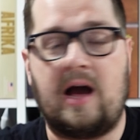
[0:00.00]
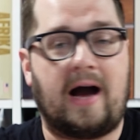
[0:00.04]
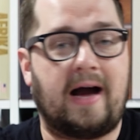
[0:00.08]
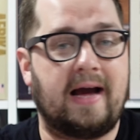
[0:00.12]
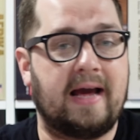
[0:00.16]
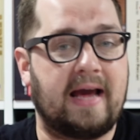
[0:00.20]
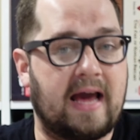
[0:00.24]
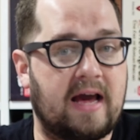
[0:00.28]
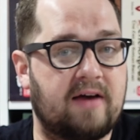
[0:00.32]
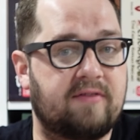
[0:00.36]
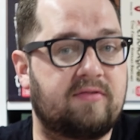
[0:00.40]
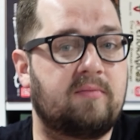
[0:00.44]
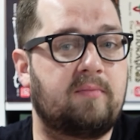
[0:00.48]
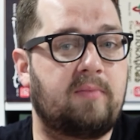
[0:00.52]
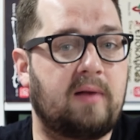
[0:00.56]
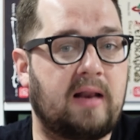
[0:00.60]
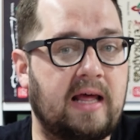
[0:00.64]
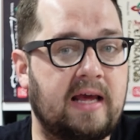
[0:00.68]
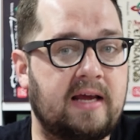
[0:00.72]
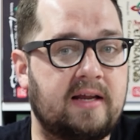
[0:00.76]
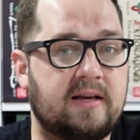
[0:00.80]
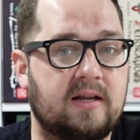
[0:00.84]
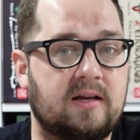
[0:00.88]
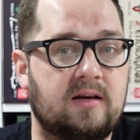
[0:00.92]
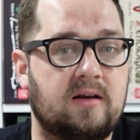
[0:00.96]
I haven't
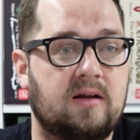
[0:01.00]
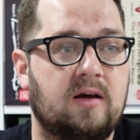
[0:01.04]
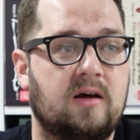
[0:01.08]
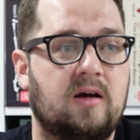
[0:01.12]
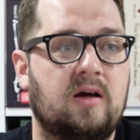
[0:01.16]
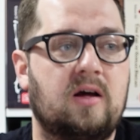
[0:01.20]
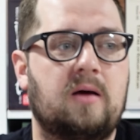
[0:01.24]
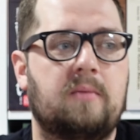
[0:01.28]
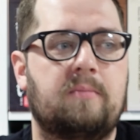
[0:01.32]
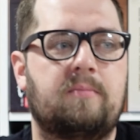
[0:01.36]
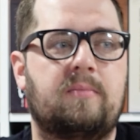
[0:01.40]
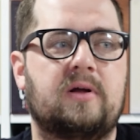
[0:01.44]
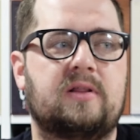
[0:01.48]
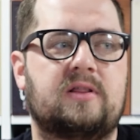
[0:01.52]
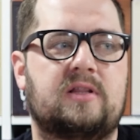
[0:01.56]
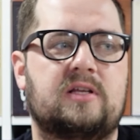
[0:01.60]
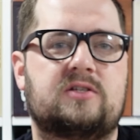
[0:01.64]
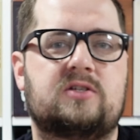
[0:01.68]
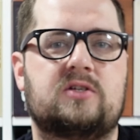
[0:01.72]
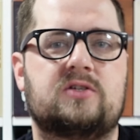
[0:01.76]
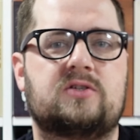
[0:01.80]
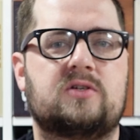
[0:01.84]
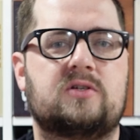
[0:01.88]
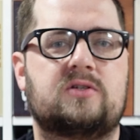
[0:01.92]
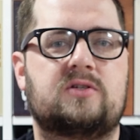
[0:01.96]
played it, but
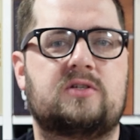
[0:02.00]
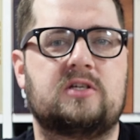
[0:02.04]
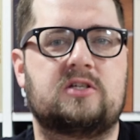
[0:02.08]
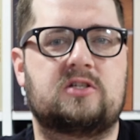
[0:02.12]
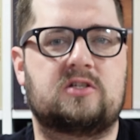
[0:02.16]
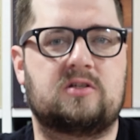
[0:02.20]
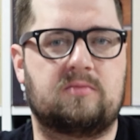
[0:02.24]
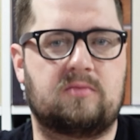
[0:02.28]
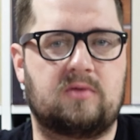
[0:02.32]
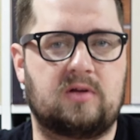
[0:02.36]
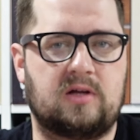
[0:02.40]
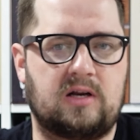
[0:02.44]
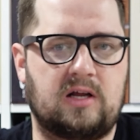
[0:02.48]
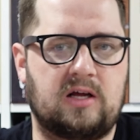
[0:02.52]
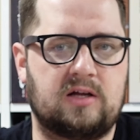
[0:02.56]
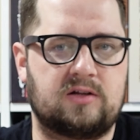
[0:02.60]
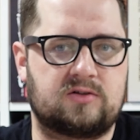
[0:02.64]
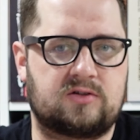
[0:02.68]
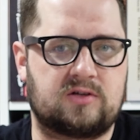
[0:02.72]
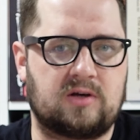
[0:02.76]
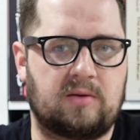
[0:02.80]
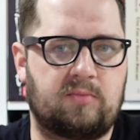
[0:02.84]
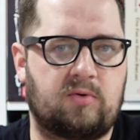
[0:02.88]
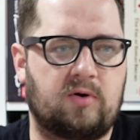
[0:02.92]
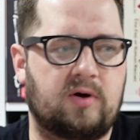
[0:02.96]
this is a system that at
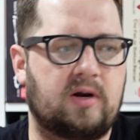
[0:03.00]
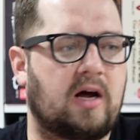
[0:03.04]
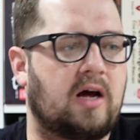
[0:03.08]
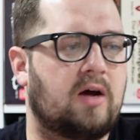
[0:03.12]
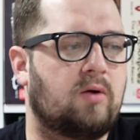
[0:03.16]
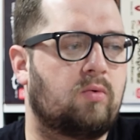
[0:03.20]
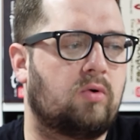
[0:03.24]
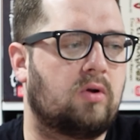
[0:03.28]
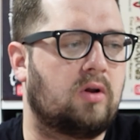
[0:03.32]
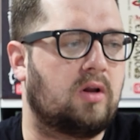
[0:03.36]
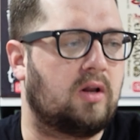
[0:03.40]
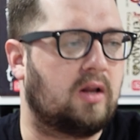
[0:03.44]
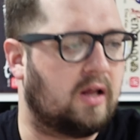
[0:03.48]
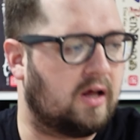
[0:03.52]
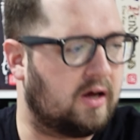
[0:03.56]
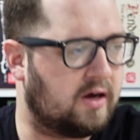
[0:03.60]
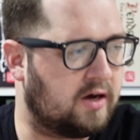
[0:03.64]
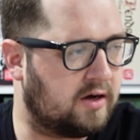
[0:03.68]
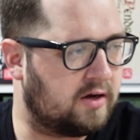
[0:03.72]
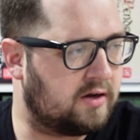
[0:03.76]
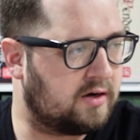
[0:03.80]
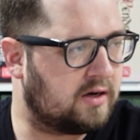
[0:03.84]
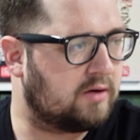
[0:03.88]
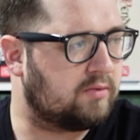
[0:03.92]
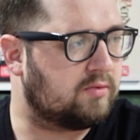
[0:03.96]
some point I will
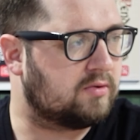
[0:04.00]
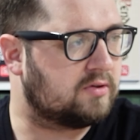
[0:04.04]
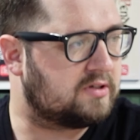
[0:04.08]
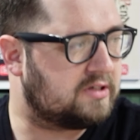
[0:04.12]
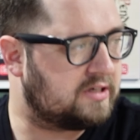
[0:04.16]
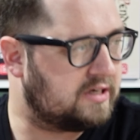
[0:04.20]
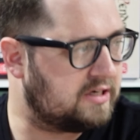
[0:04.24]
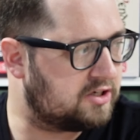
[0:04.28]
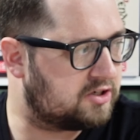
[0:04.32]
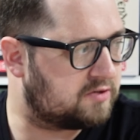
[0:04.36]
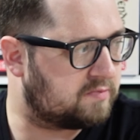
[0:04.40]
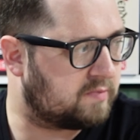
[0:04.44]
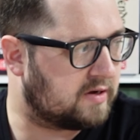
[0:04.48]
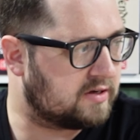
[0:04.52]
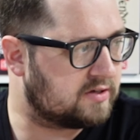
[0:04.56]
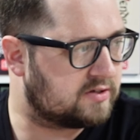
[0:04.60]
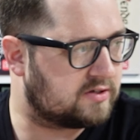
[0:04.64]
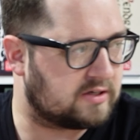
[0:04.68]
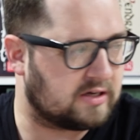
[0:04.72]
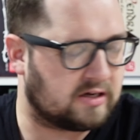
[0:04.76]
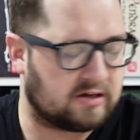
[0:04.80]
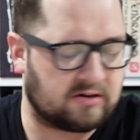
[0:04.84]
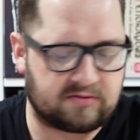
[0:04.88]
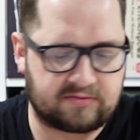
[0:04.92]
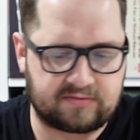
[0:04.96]
learn, I will teach
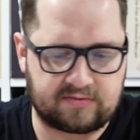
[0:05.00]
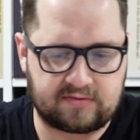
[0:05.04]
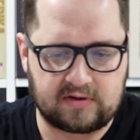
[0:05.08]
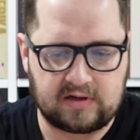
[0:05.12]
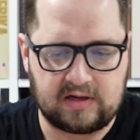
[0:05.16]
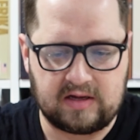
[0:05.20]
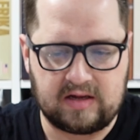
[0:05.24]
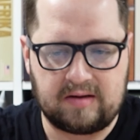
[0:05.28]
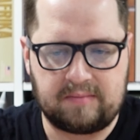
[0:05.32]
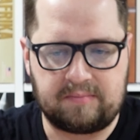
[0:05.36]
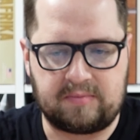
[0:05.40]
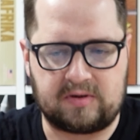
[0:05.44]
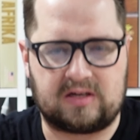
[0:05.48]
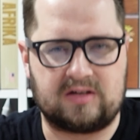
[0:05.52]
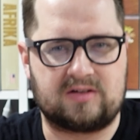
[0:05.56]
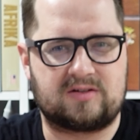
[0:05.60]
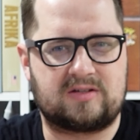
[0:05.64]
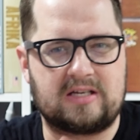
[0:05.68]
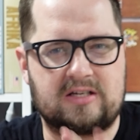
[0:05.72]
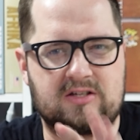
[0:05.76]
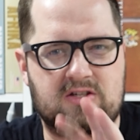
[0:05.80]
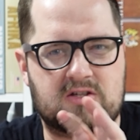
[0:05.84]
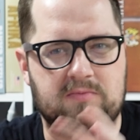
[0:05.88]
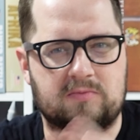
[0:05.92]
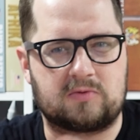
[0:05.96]
myself, because
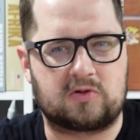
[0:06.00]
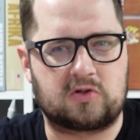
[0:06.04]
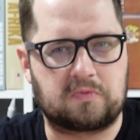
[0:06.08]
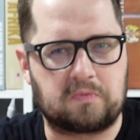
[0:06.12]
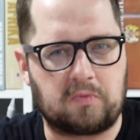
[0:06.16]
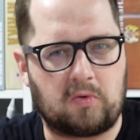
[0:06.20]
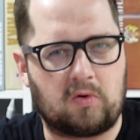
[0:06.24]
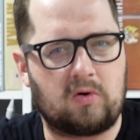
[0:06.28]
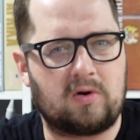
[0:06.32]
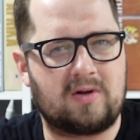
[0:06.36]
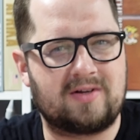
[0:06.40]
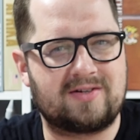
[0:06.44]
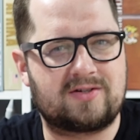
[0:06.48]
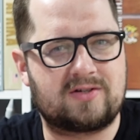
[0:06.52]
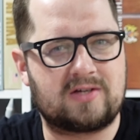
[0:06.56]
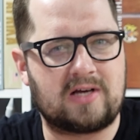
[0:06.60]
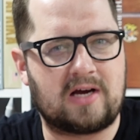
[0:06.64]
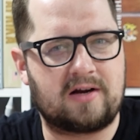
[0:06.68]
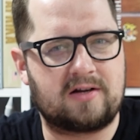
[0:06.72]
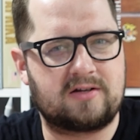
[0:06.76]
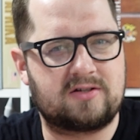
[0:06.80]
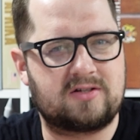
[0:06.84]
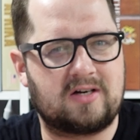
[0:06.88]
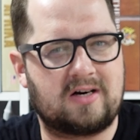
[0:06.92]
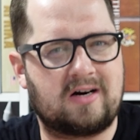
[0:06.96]
there's some smaller
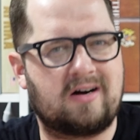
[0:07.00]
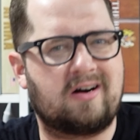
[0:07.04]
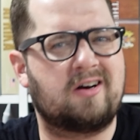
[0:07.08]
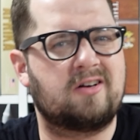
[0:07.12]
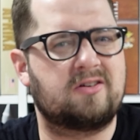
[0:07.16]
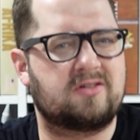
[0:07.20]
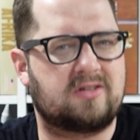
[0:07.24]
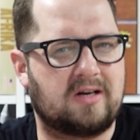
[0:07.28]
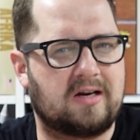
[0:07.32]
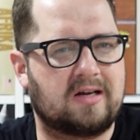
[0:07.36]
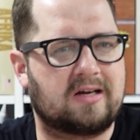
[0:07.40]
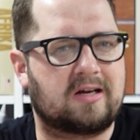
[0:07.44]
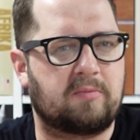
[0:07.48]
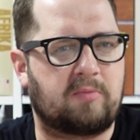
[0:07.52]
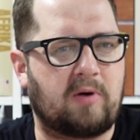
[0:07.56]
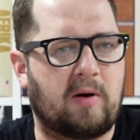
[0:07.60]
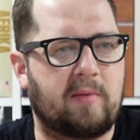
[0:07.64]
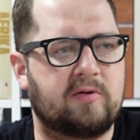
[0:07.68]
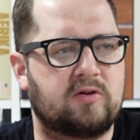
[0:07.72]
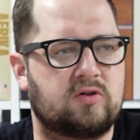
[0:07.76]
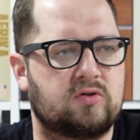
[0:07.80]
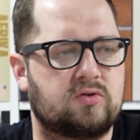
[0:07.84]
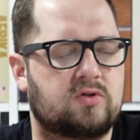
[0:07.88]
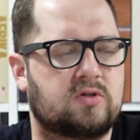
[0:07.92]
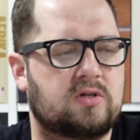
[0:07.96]
scenarios that I could
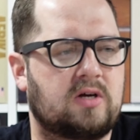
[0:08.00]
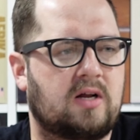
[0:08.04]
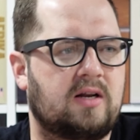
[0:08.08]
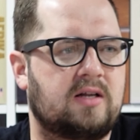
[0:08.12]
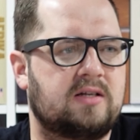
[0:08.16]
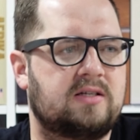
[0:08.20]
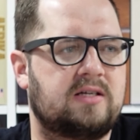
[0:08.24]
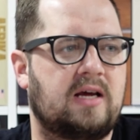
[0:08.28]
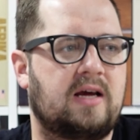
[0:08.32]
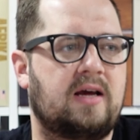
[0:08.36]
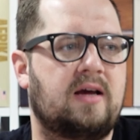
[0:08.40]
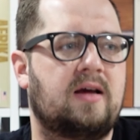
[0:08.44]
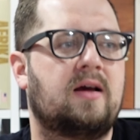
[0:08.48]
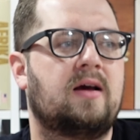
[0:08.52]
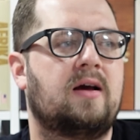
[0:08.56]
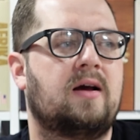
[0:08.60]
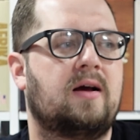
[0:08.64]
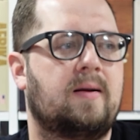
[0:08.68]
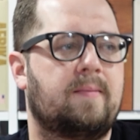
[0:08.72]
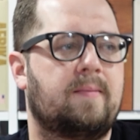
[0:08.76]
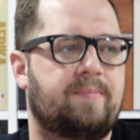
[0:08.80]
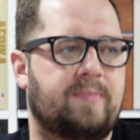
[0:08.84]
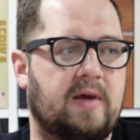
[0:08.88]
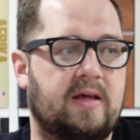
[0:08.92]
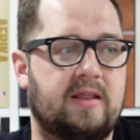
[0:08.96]
probably do solitaire,
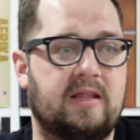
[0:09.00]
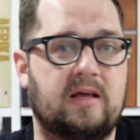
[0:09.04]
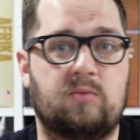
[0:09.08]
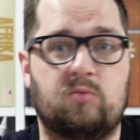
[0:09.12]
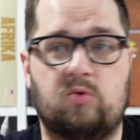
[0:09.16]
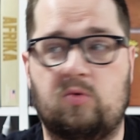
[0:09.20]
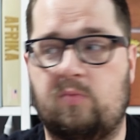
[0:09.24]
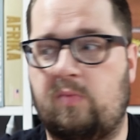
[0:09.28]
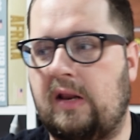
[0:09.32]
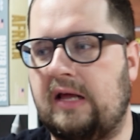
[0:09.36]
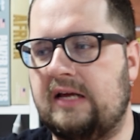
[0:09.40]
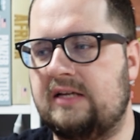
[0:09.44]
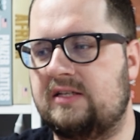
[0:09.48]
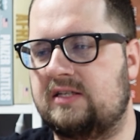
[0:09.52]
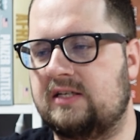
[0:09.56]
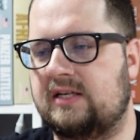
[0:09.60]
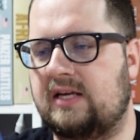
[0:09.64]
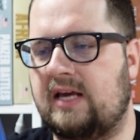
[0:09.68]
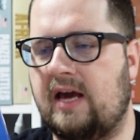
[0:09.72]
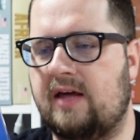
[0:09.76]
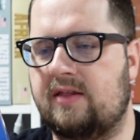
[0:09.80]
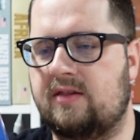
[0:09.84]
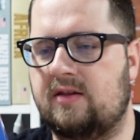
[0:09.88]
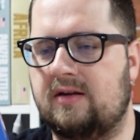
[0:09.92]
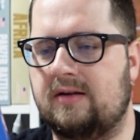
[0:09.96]
and then we'll play
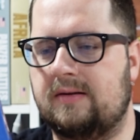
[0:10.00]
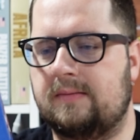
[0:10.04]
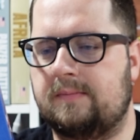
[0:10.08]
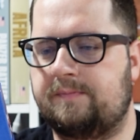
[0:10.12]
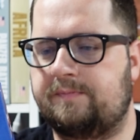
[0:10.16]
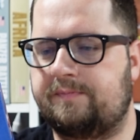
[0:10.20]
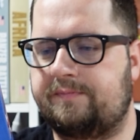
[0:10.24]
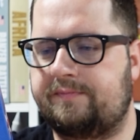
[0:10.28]
together